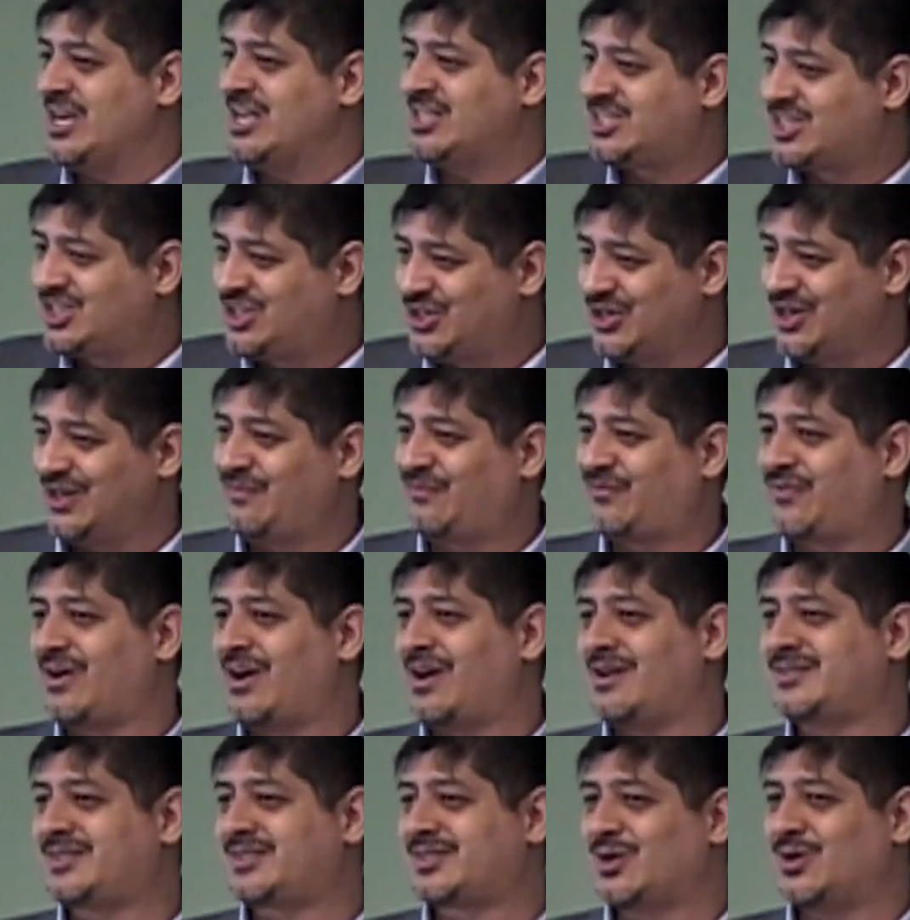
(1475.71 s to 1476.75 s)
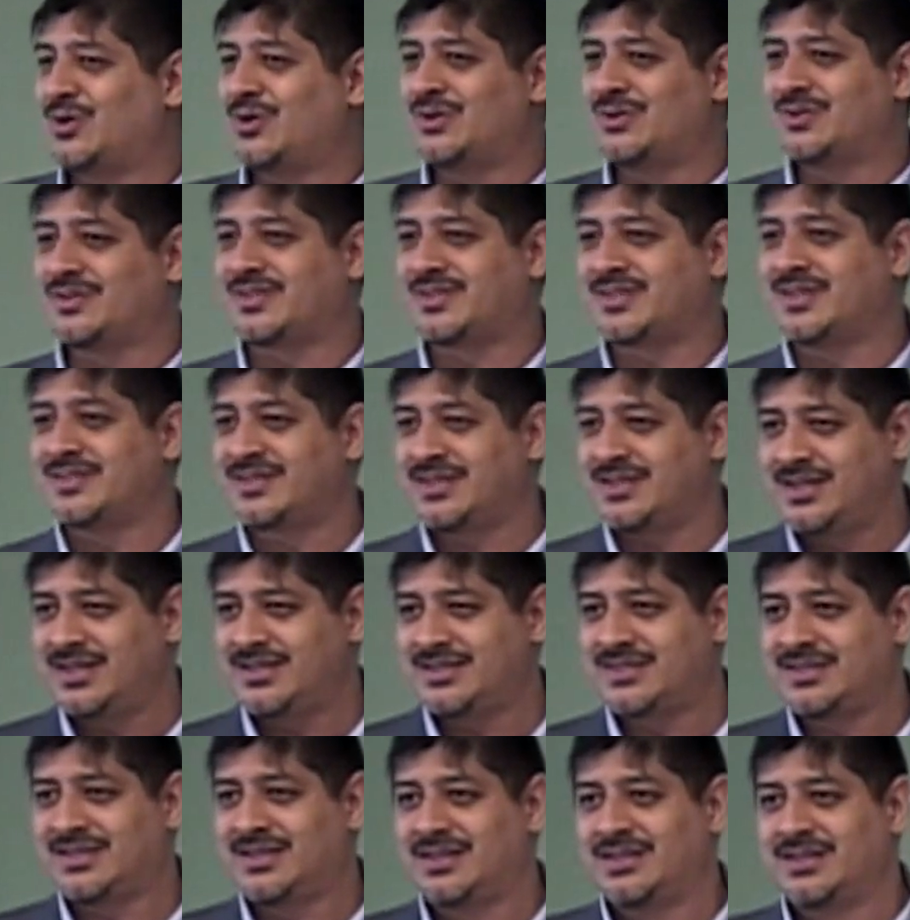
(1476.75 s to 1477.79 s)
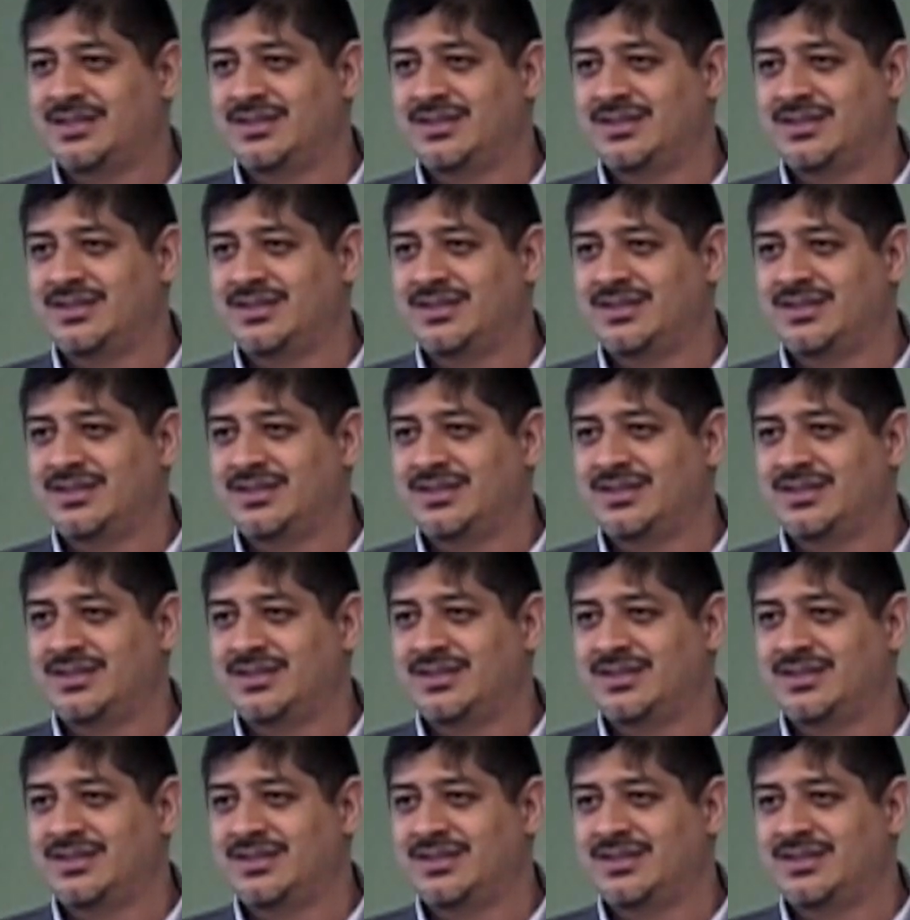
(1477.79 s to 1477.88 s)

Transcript: It's good for our souls, isn't it?